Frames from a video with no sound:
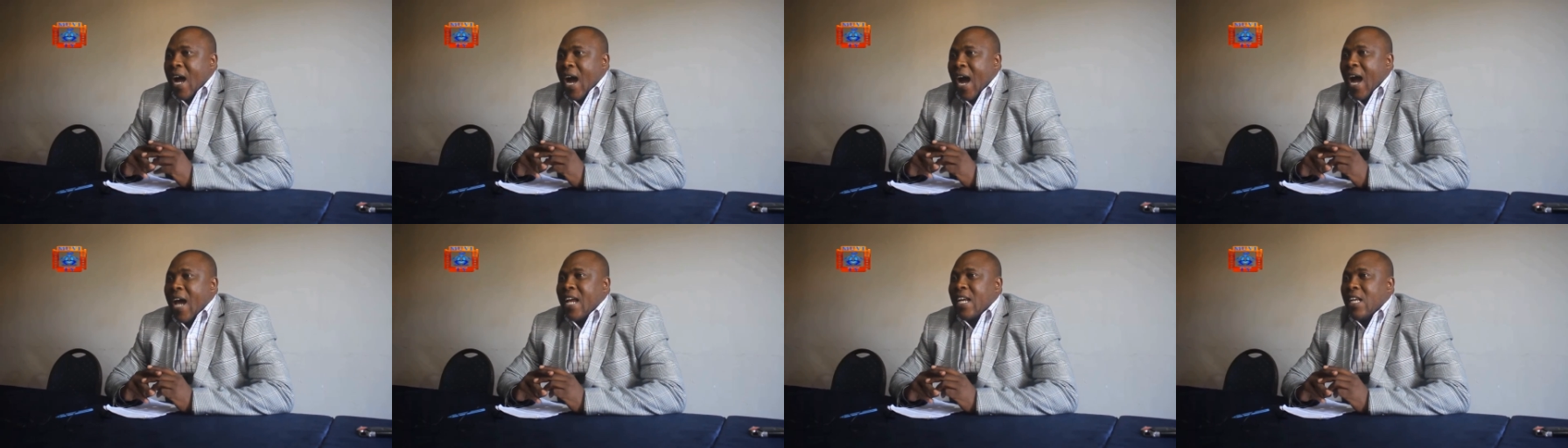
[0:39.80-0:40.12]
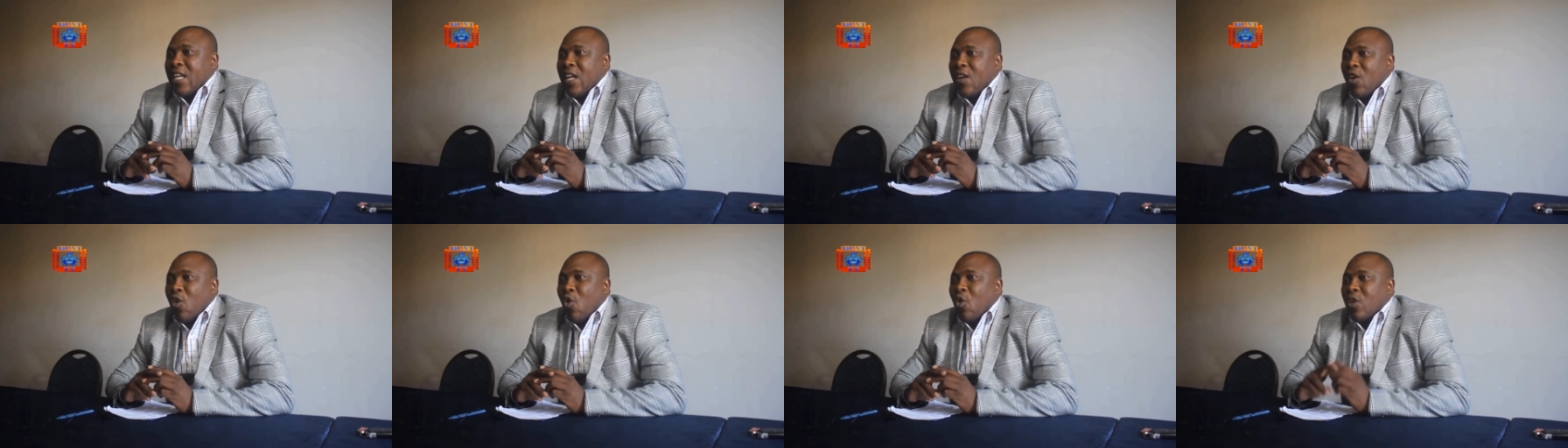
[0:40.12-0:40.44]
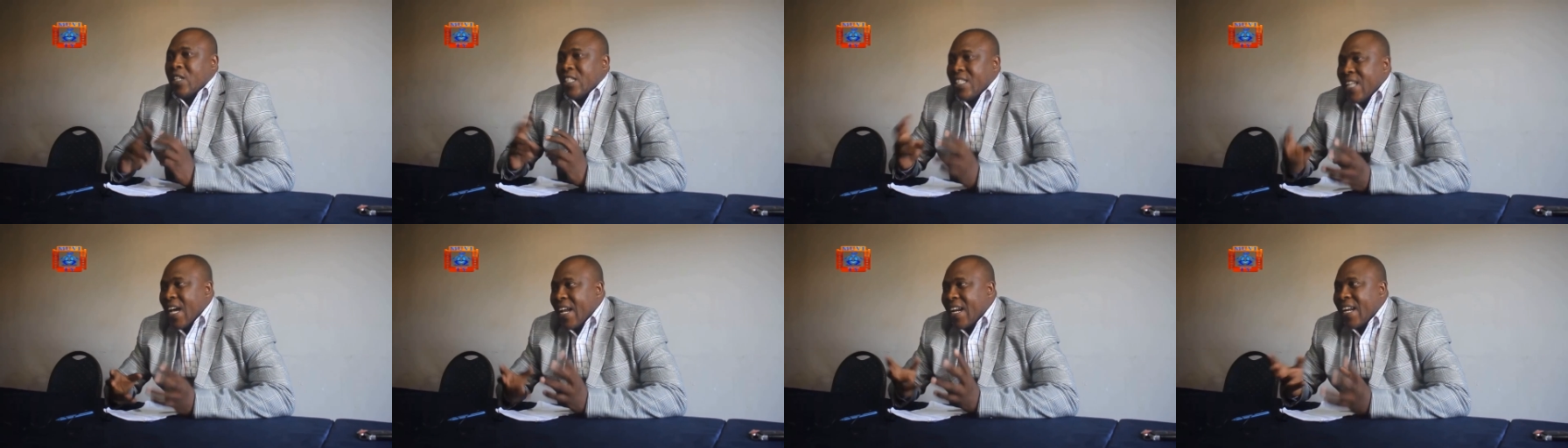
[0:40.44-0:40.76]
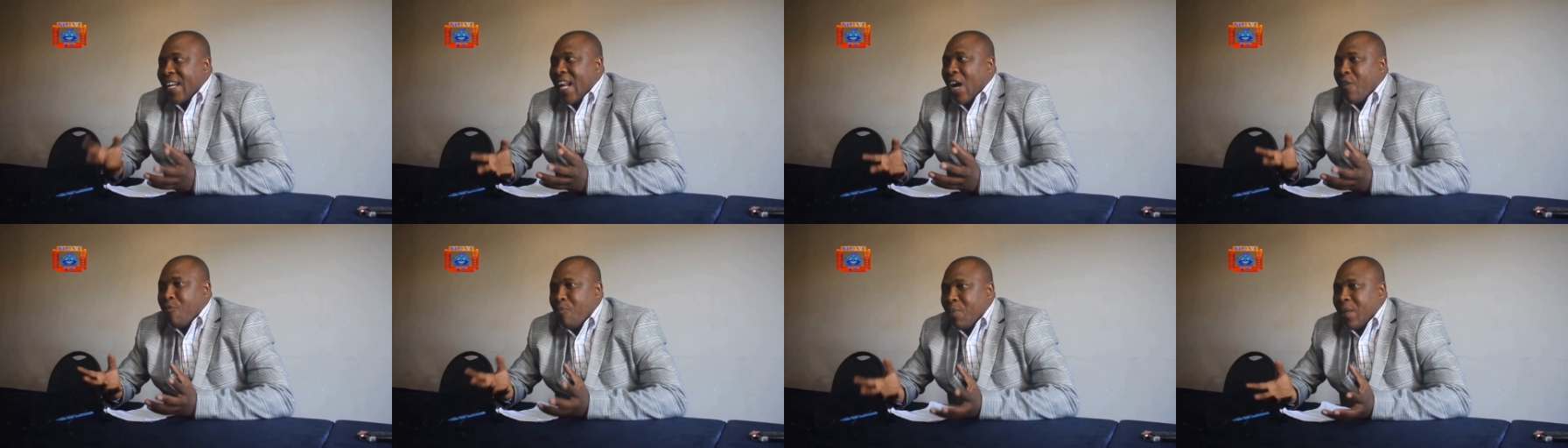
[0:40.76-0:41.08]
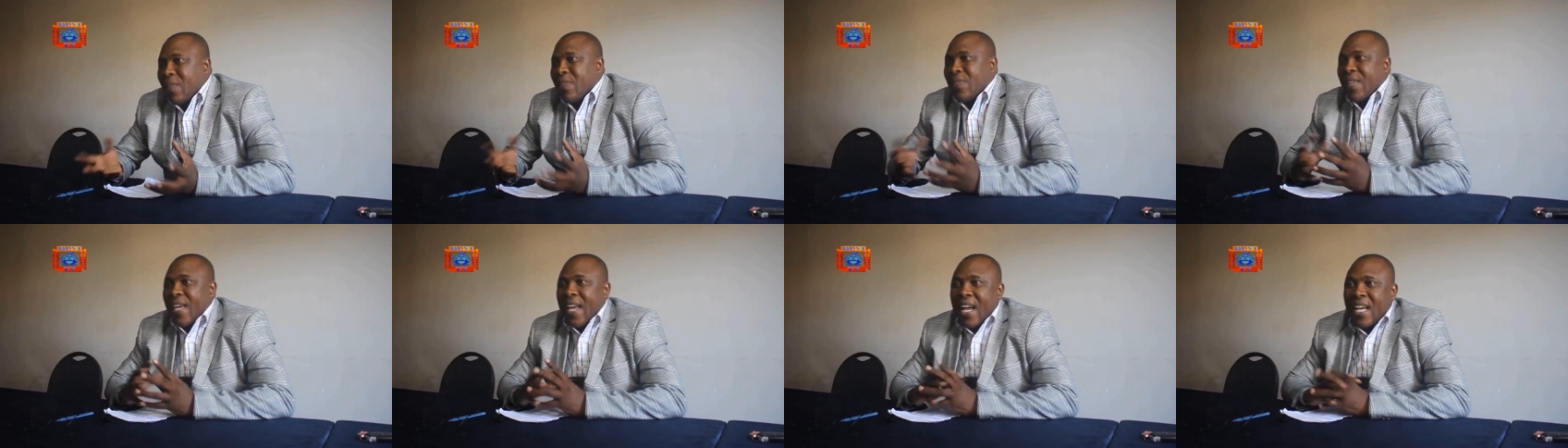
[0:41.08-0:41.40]
I ordinarily have
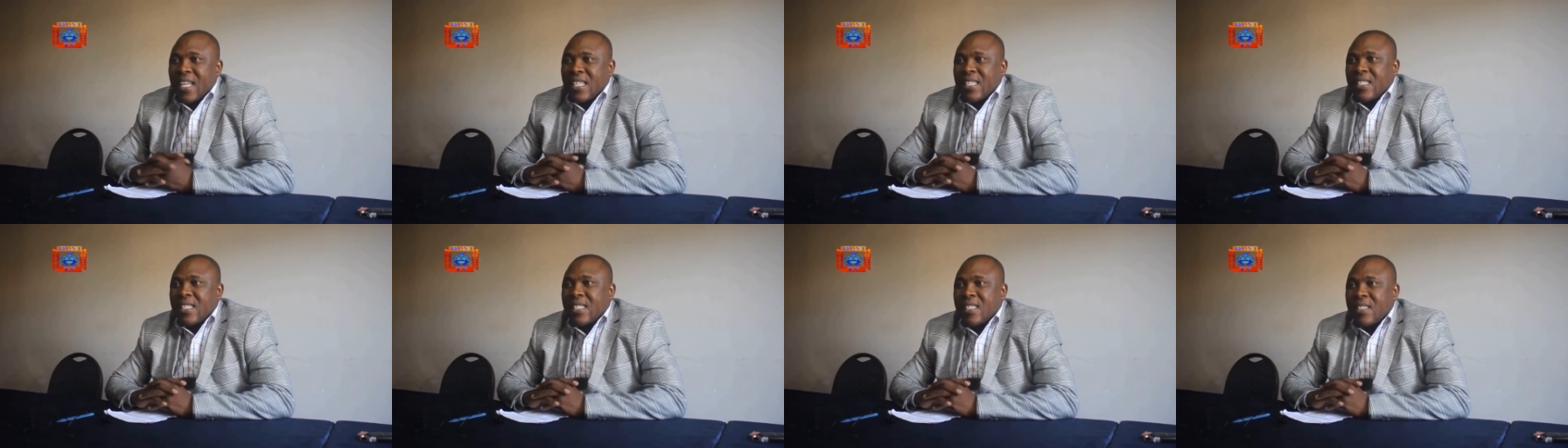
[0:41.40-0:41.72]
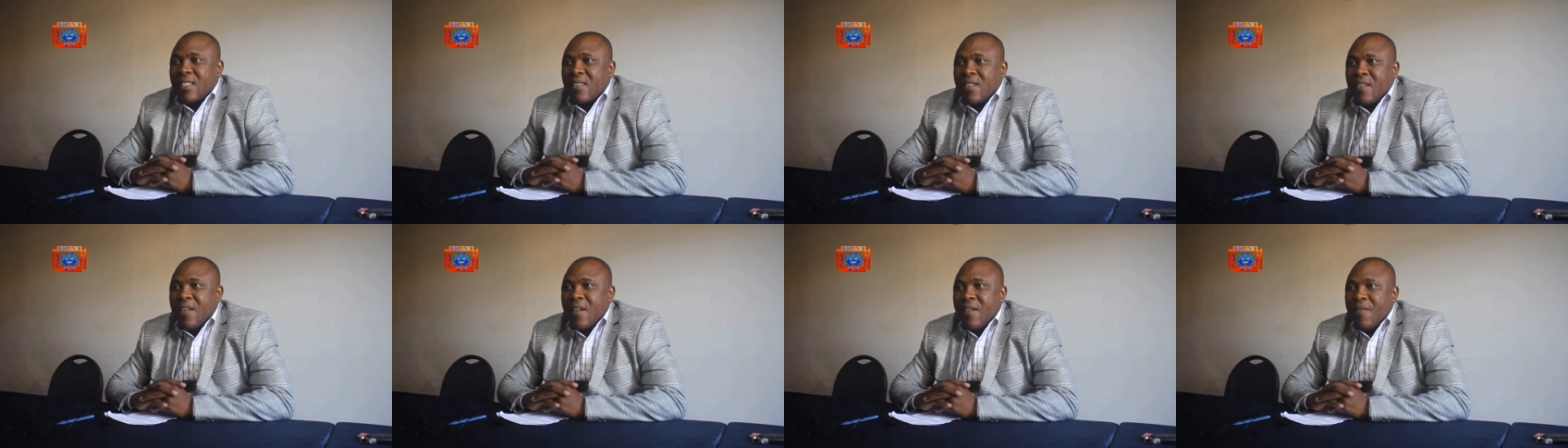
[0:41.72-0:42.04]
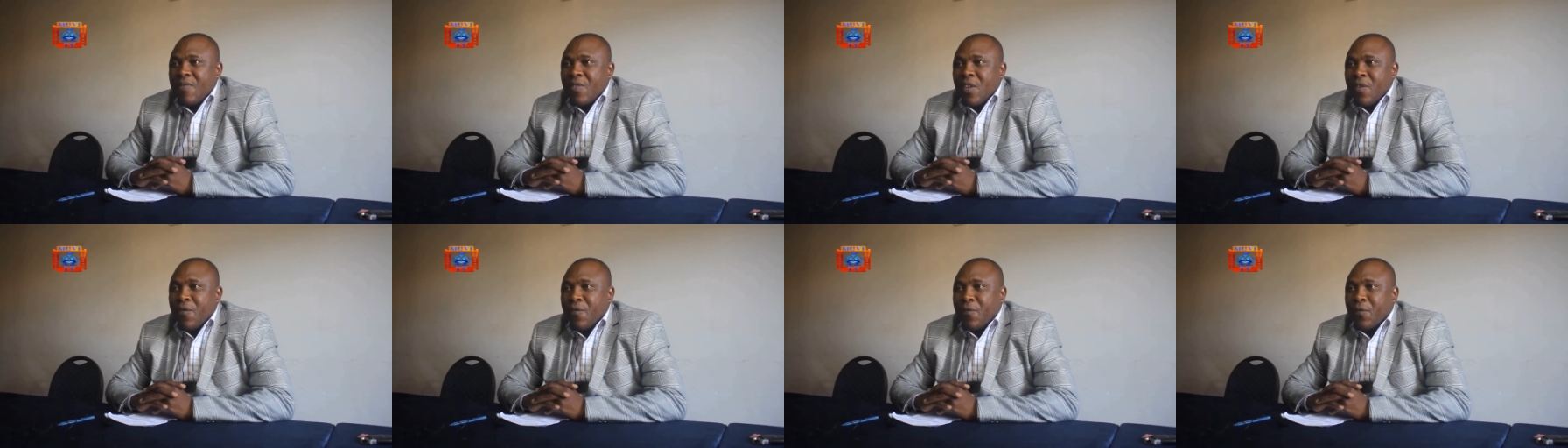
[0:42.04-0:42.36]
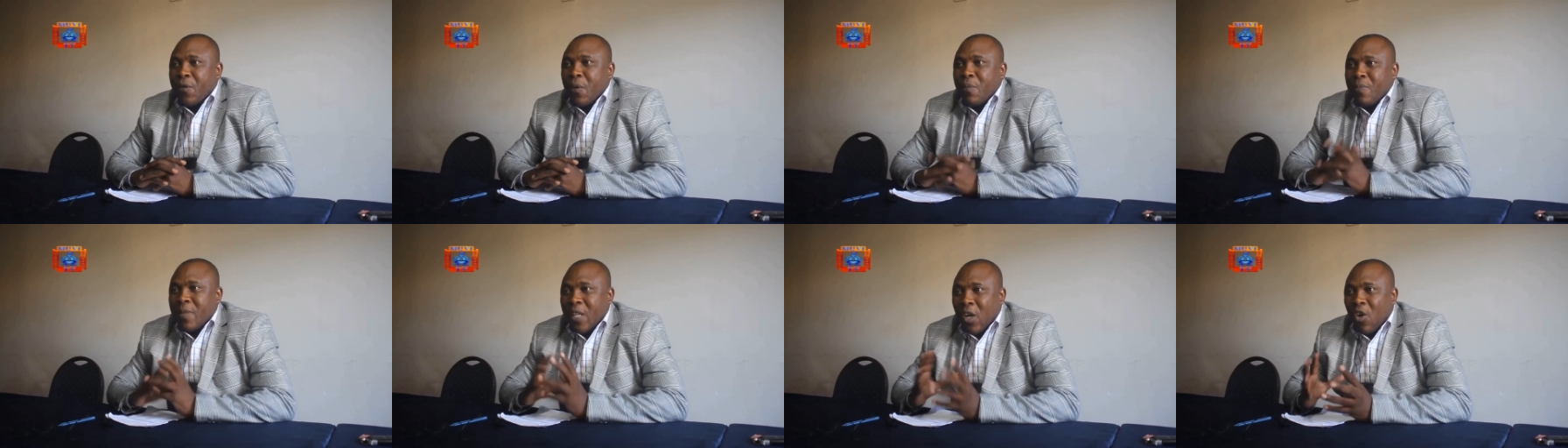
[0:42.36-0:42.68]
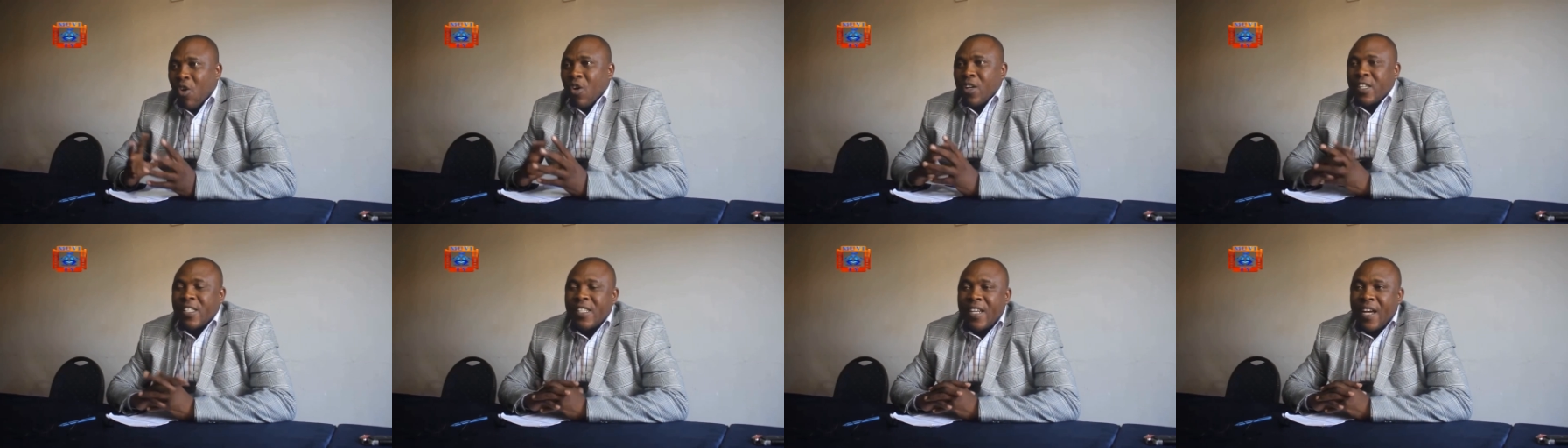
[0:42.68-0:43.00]
been theirs from the
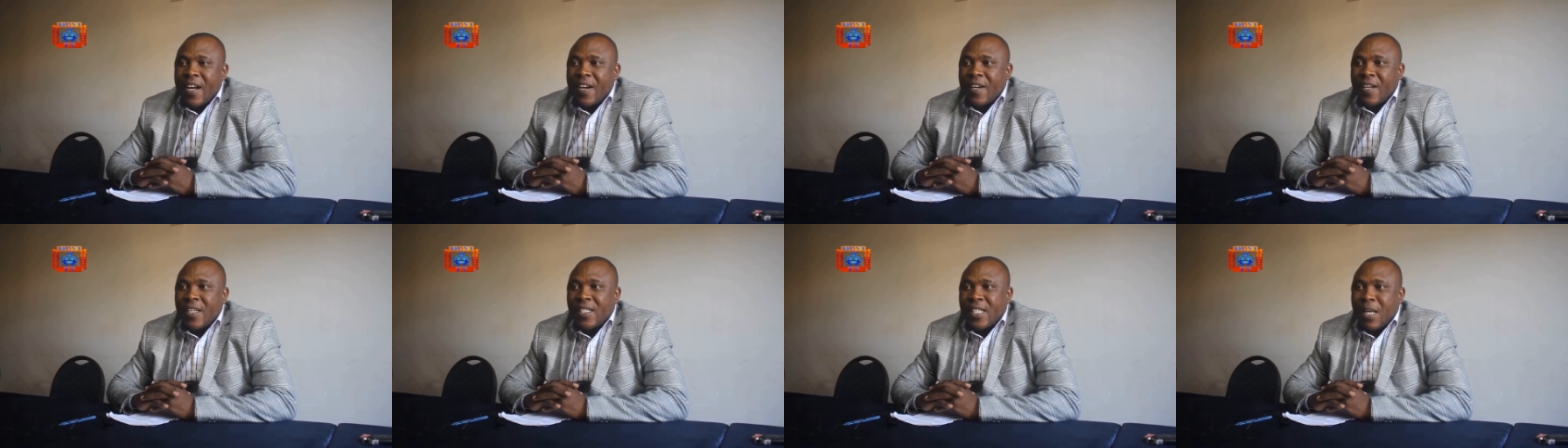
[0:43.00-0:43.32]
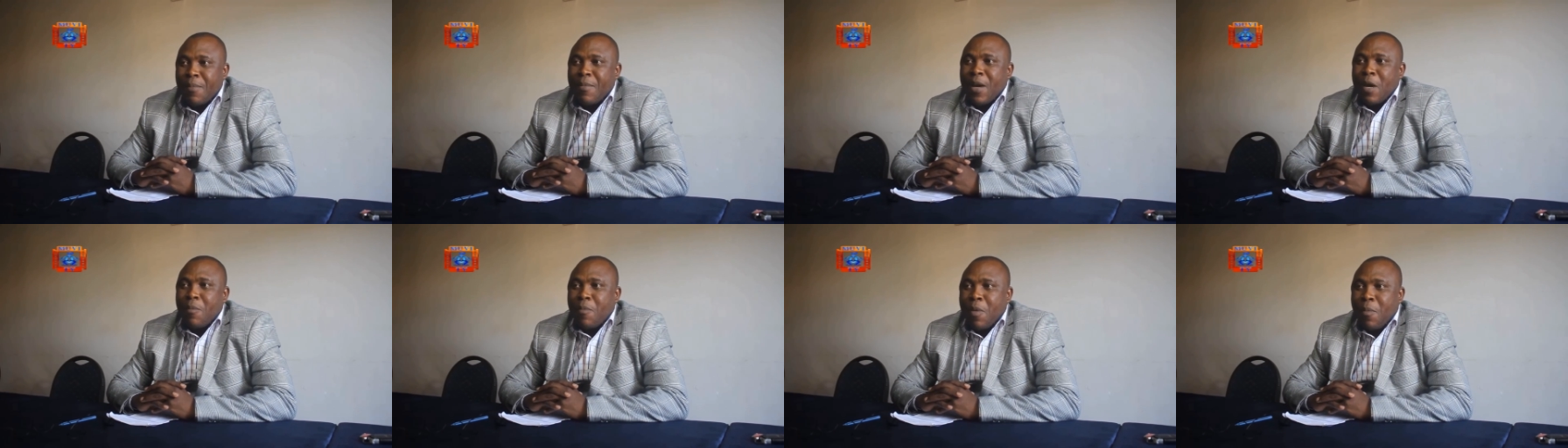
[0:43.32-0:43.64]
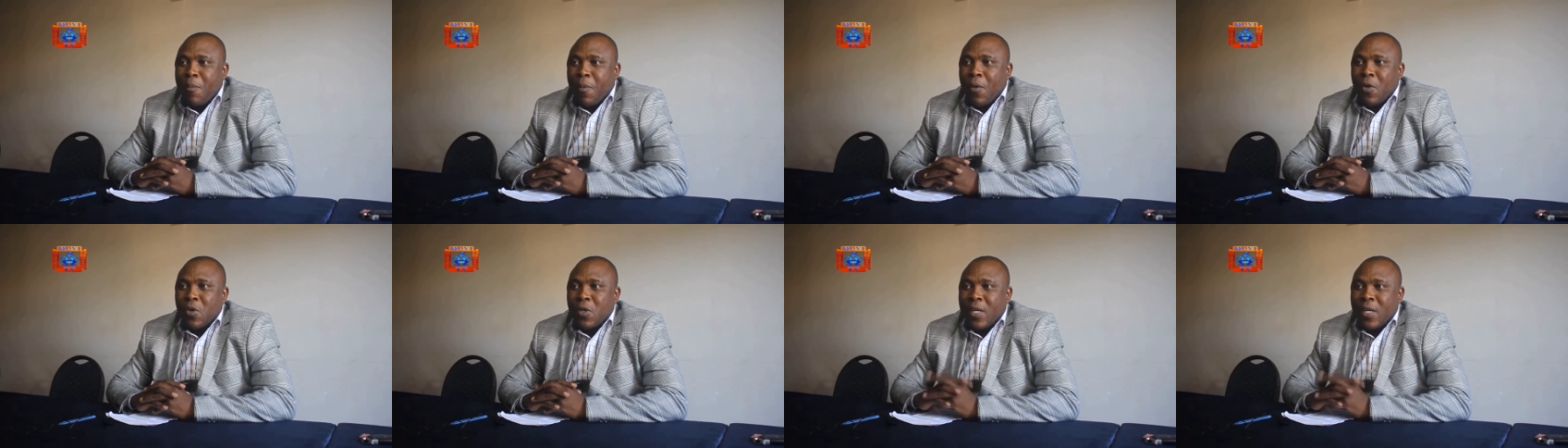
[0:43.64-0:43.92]
ordinary Zambian people.